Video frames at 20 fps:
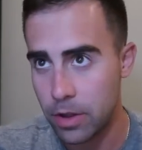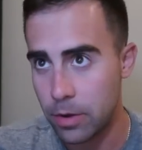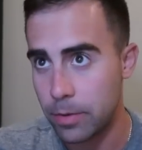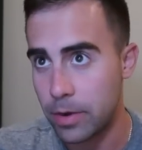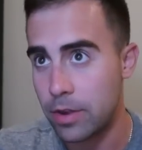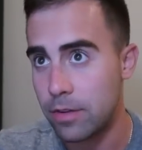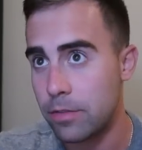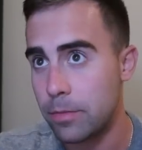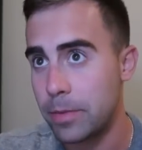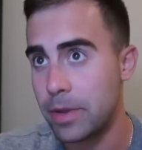There we
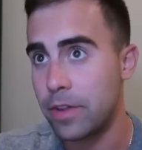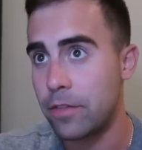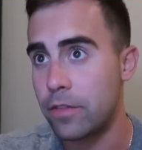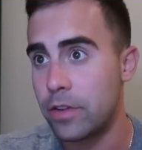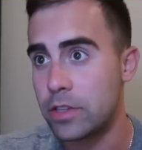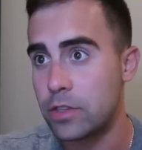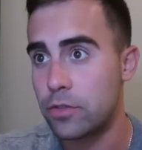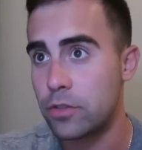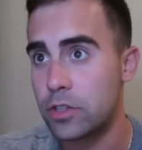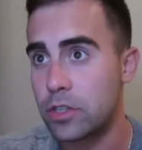go. Let me get
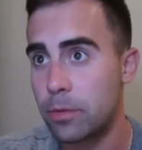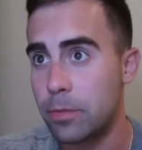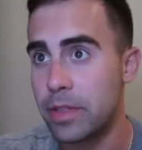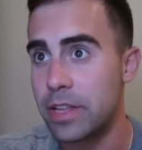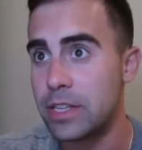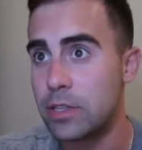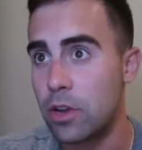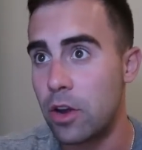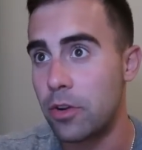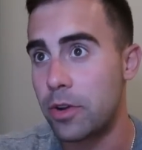Vince for some of
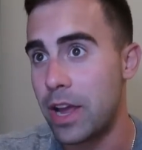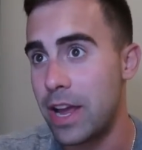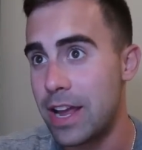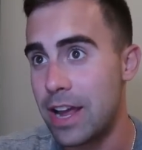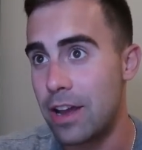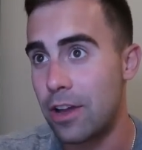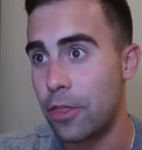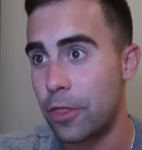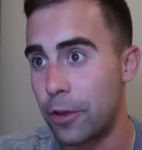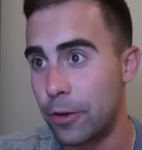these. Okay,
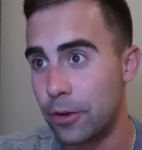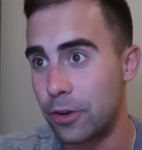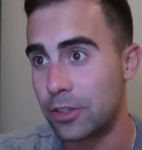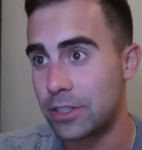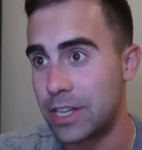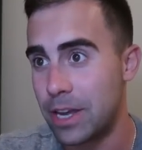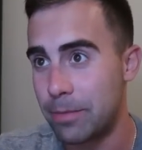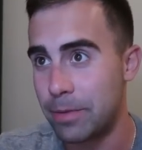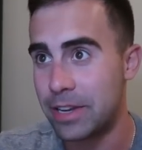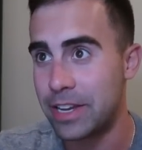yeah, third all
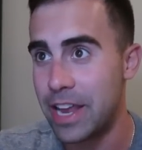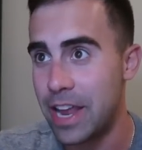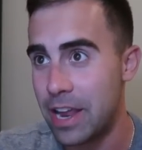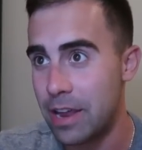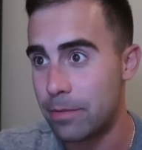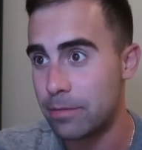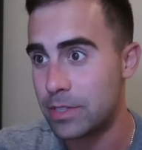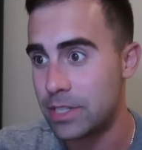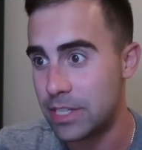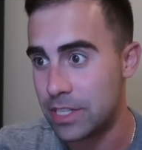time in
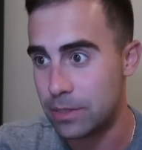games.